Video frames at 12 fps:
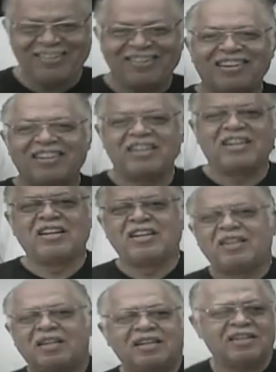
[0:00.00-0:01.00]

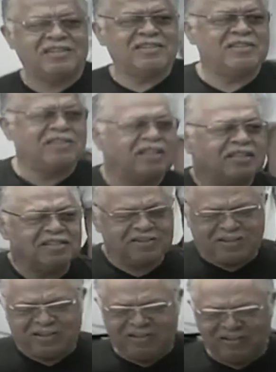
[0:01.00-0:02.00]
Philadelphia doctor
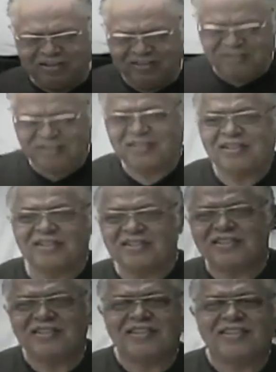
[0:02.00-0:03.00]
who was never trained as an